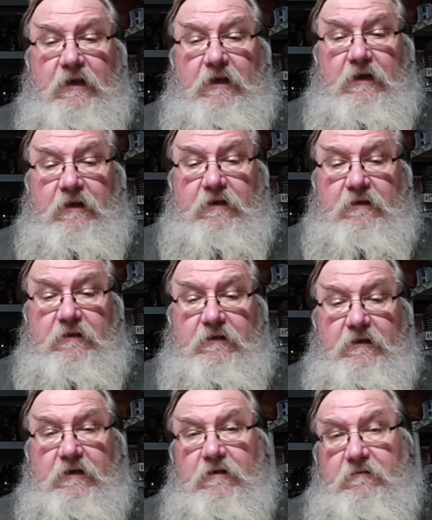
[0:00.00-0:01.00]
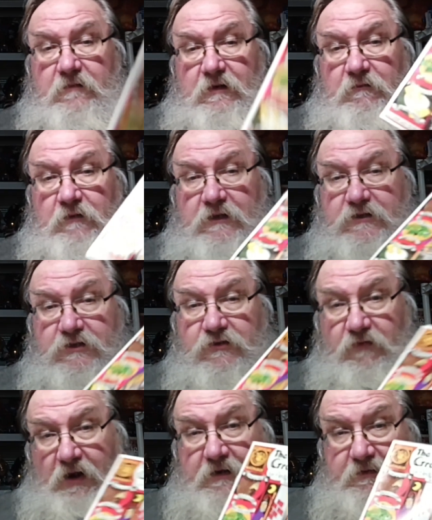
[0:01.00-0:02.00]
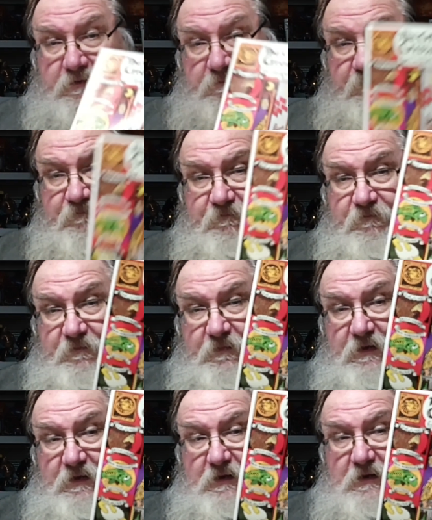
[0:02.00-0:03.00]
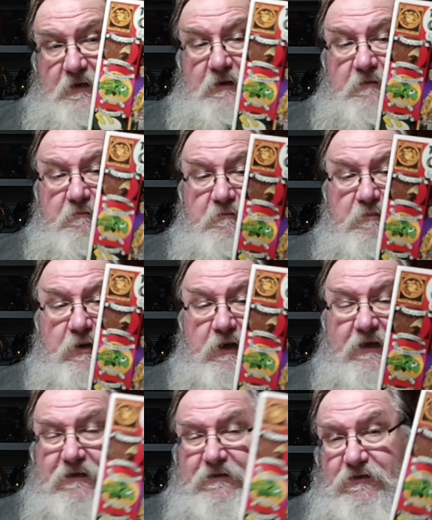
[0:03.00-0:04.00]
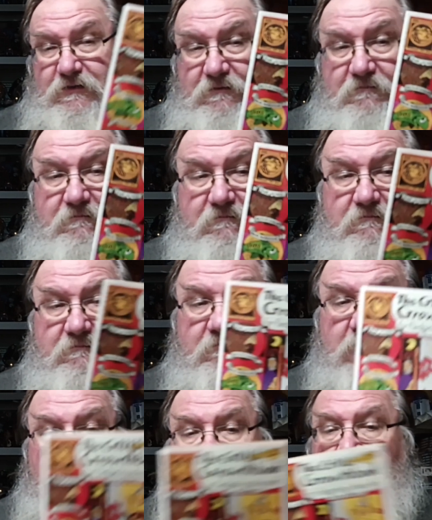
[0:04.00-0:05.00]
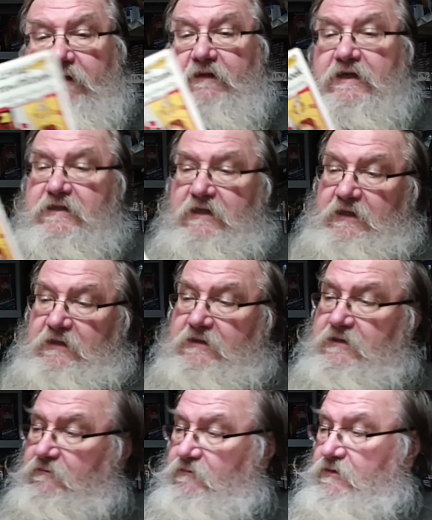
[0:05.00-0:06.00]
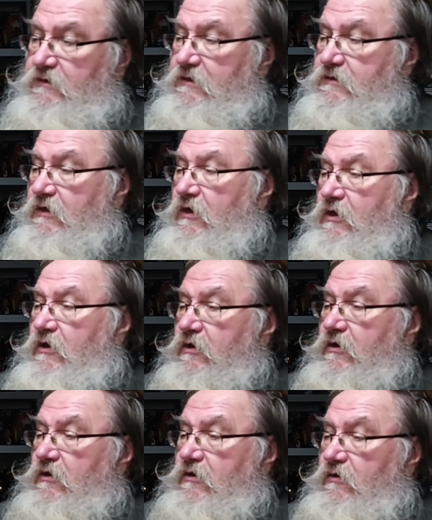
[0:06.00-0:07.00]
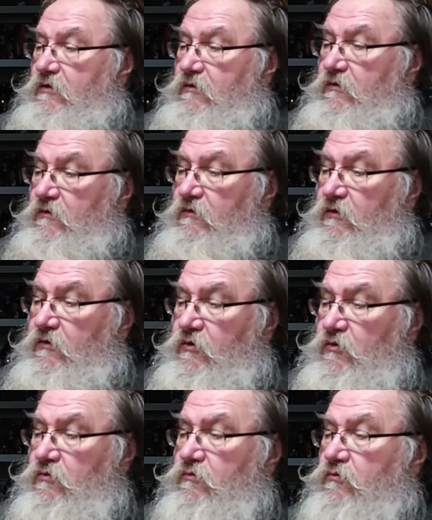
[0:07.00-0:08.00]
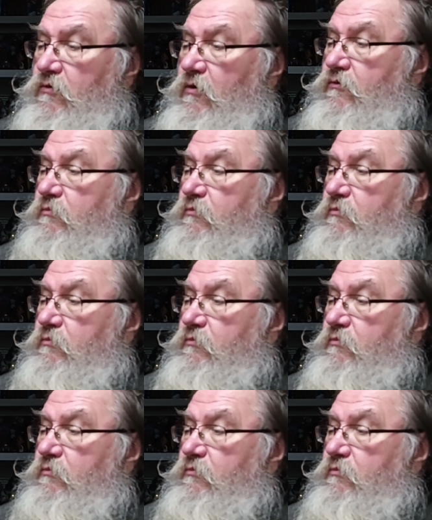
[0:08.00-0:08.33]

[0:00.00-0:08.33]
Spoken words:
a religious tract, but it's not quite. This is what it says, the New Growth